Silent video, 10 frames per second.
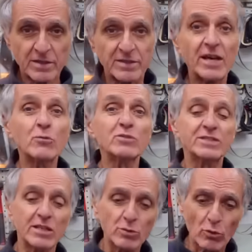Then we
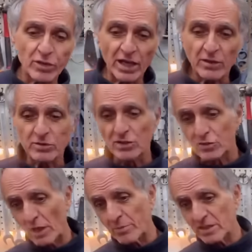said, okay, the
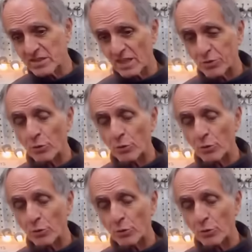timing is at